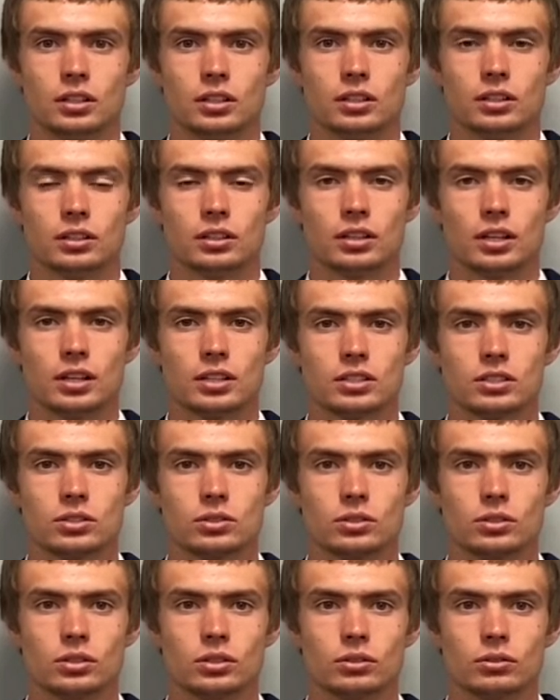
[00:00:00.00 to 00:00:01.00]
less
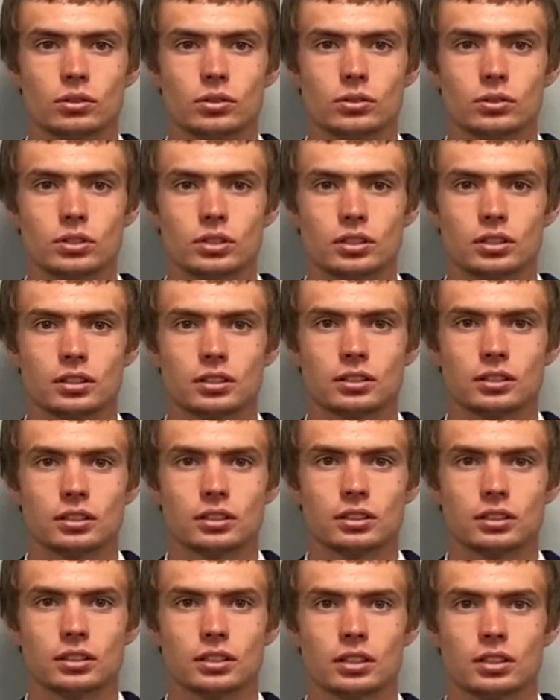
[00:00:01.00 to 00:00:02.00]
soil erosion.
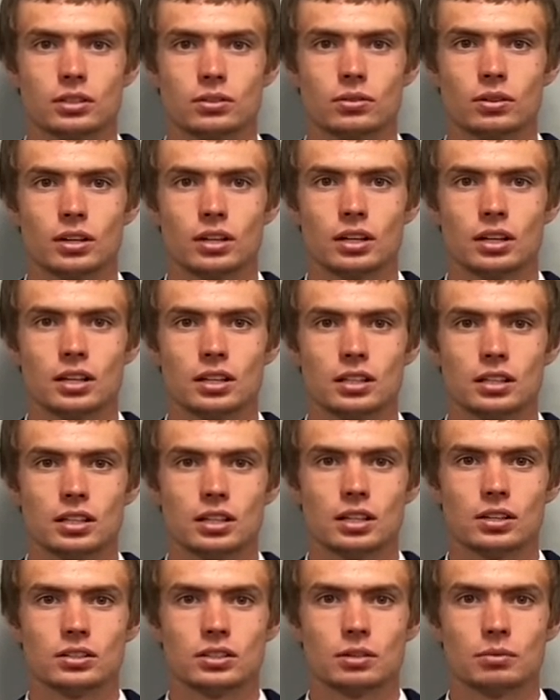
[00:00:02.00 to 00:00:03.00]
In 2019, I
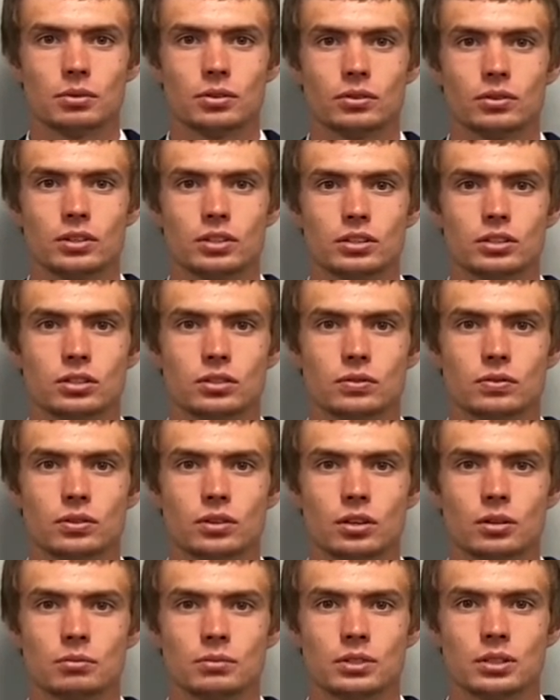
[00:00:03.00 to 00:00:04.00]
was able to rent 2
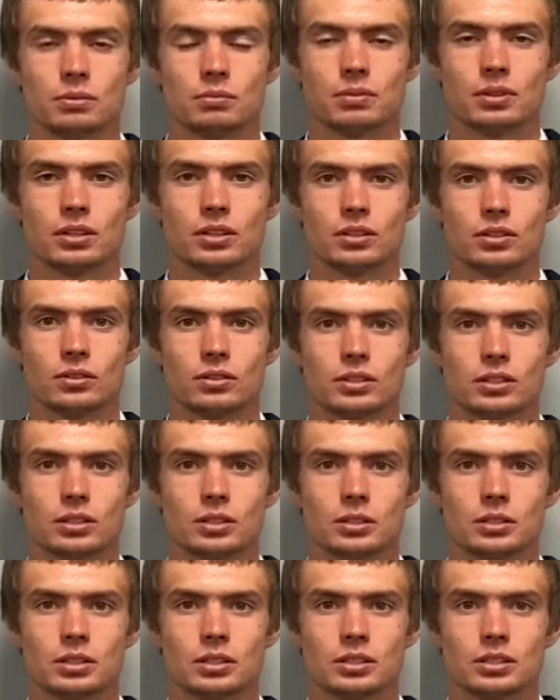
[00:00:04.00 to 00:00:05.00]
farms that had been no-tilled
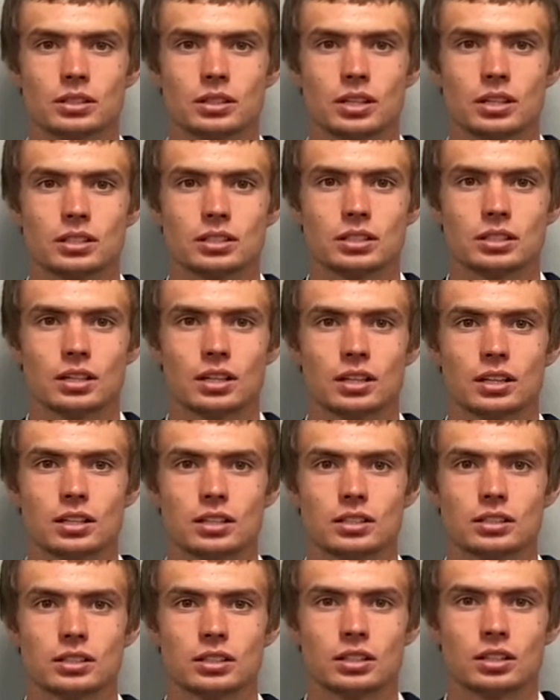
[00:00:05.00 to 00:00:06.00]
since the 1980s.
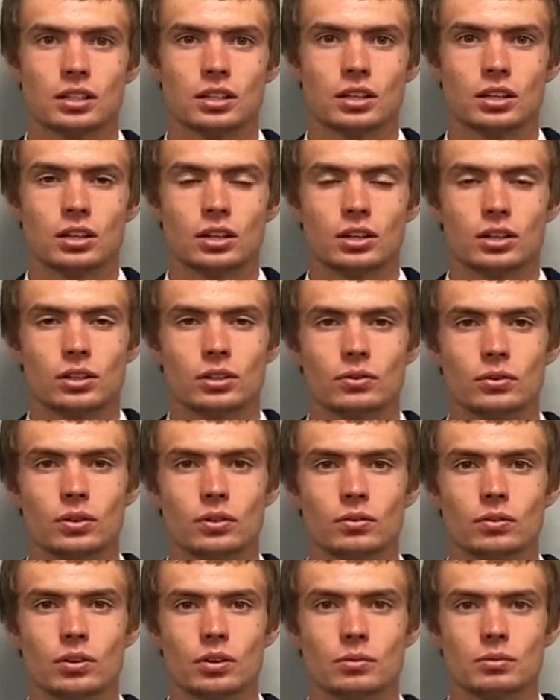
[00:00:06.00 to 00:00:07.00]
The one
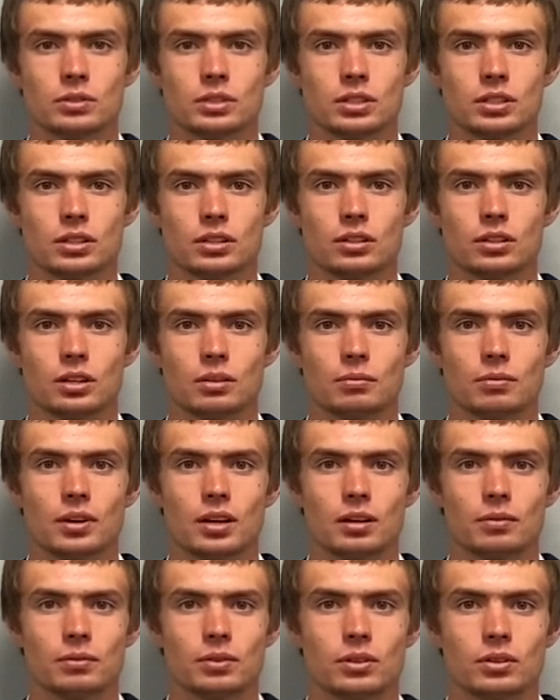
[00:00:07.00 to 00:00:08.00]
farm is in a creek
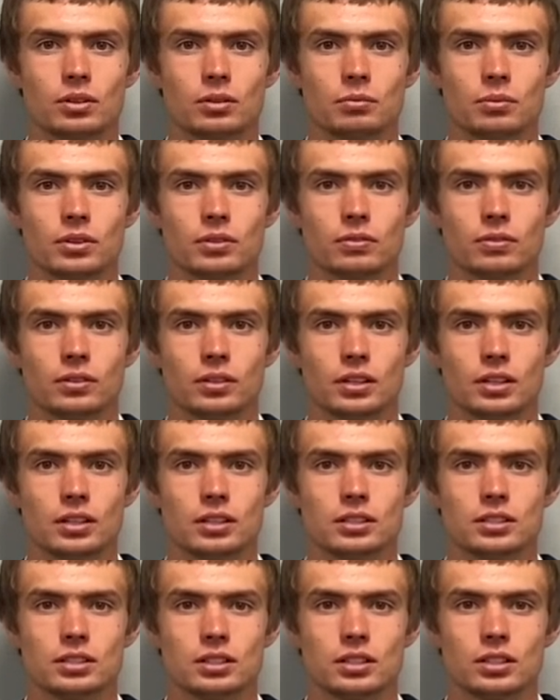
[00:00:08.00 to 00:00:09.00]
bottom and normally
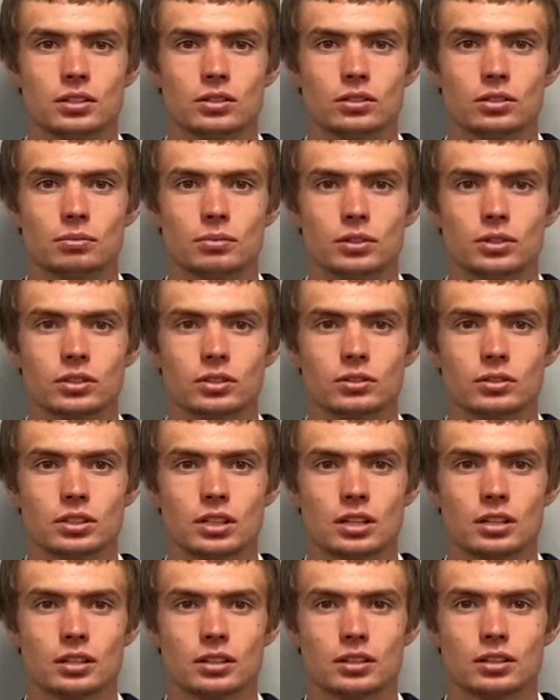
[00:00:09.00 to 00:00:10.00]
floods, and normal
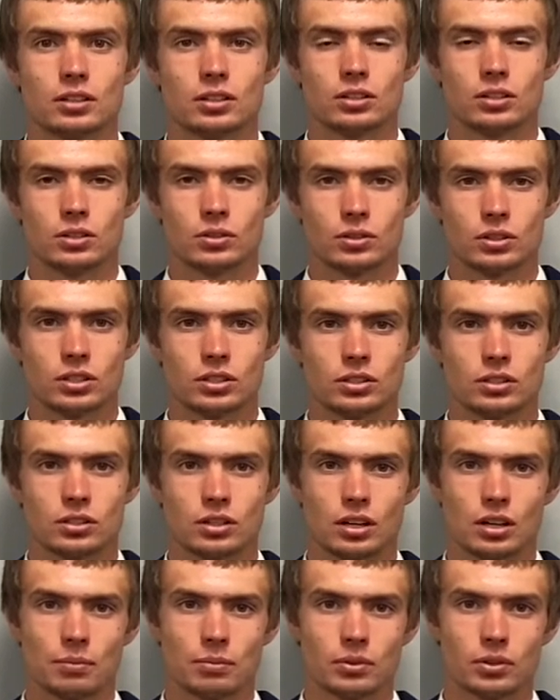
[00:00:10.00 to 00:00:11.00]
no-till
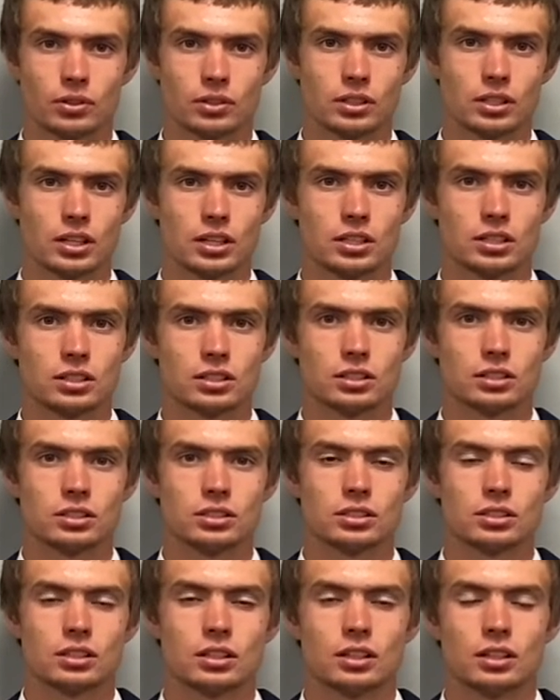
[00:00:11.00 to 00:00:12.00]
crop rotations
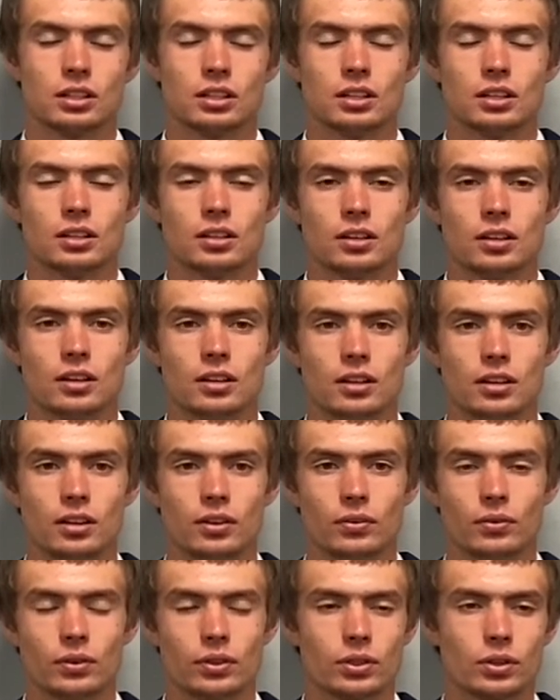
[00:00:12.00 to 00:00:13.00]

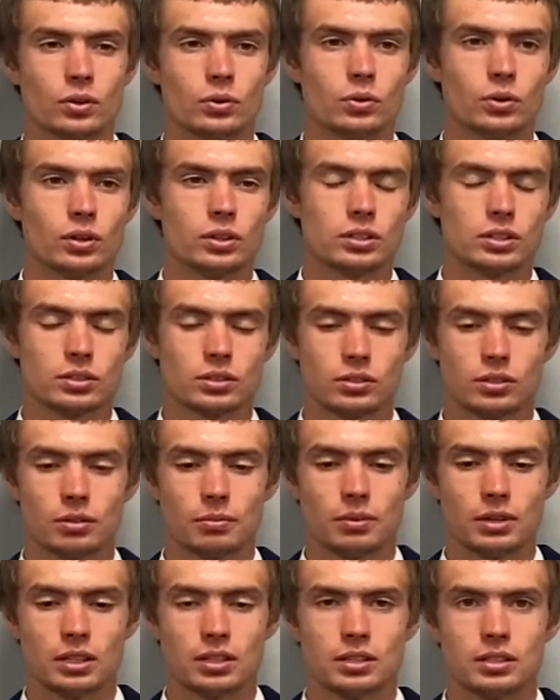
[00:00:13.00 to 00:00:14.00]
with corn and
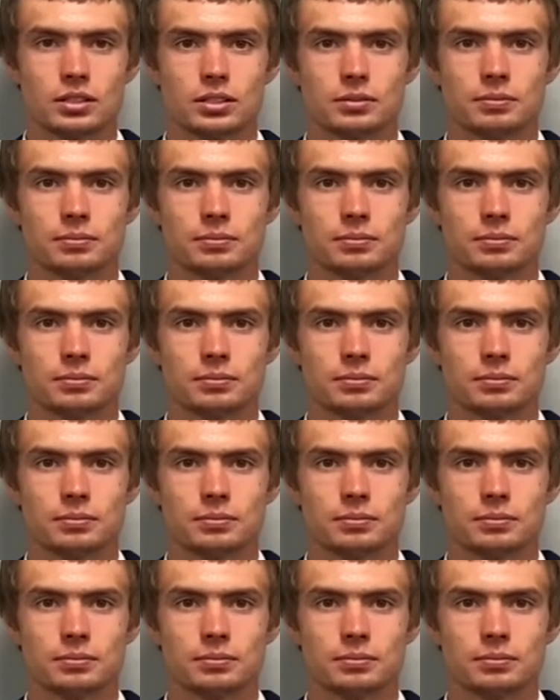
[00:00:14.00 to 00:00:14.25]
soybeans,